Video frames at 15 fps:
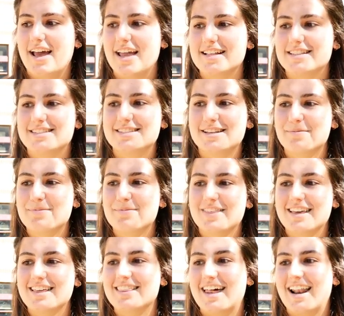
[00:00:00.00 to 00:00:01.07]
it's
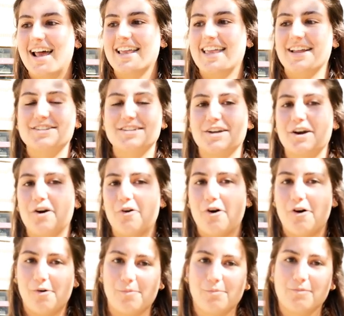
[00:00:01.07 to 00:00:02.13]
something that I get to go
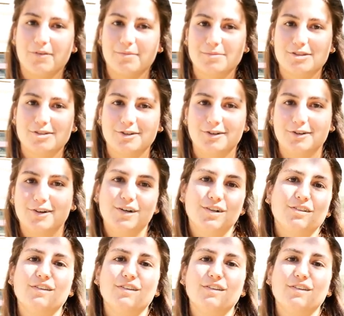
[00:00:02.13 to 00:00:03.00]
home from school